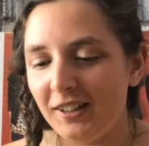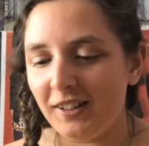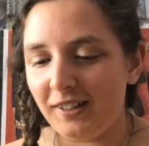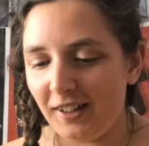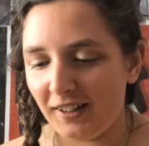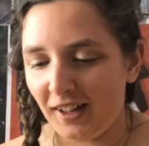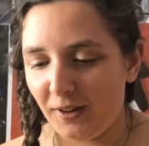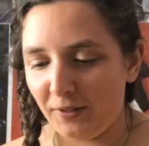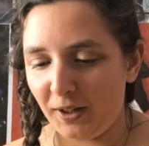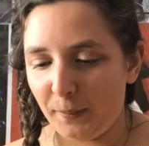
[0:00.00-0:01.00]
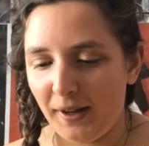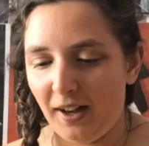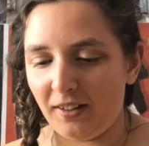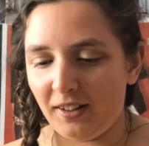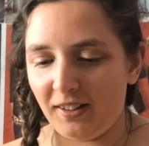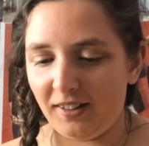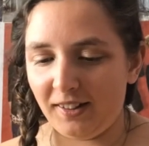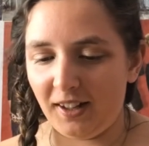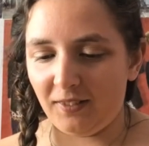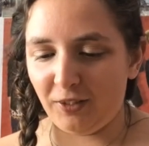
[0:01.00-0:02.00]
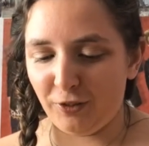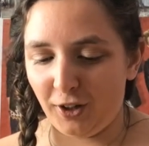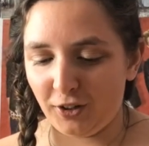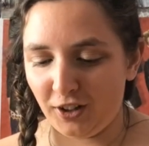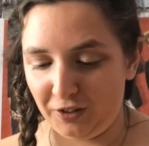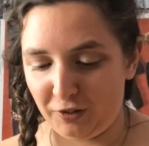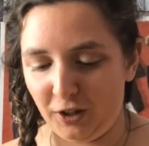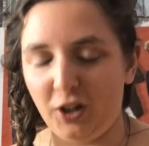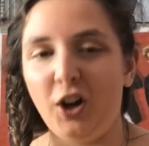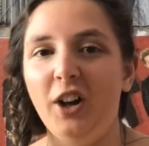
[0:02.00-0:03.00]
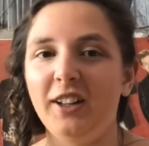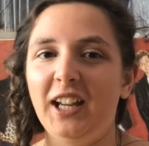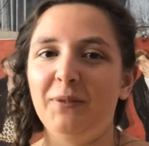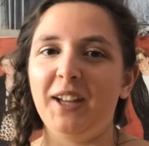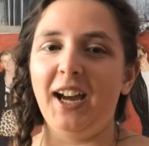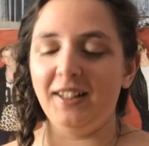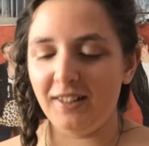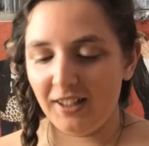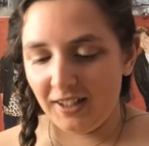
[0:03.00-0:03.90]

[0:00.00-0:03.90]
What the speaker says: they're saying that I'm in a band, and then they're saying who's not got a name yet.